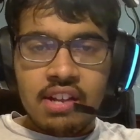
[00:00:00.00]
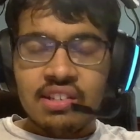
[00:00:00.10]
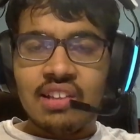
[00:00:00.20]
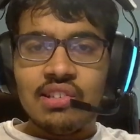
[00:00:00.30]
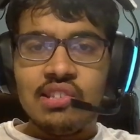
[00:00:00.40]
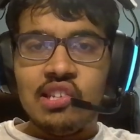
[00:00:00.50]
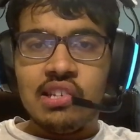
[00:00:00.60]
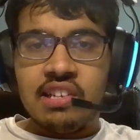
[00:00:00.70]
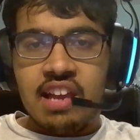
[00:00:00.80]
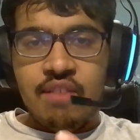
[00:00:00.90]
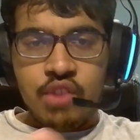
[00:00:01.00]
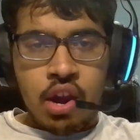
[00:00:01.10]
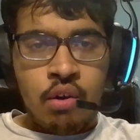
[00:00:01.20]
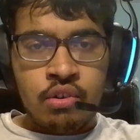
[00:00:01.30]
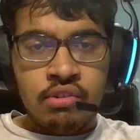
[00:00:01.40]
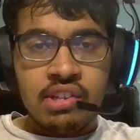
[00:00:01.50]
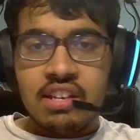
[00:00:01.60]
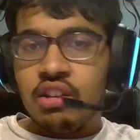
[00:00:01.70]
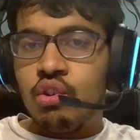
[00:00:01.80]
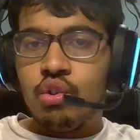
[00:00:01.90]
is that this season gave characters that
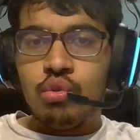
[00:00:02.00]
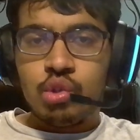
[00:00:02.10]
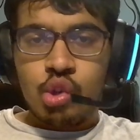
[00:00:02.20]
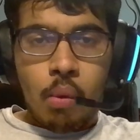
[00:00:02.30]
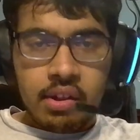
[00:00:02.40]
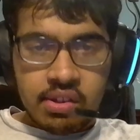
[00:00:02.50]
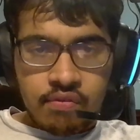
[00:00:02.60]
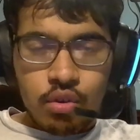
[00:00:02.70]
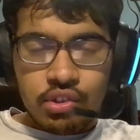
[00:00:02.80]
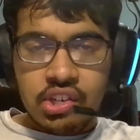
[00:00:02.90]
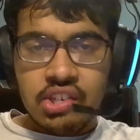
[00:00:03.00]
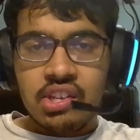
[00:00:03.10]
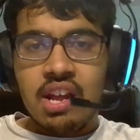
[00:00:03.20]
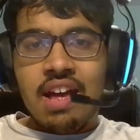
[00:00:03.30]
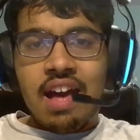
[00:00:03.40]
didn't do so well the first season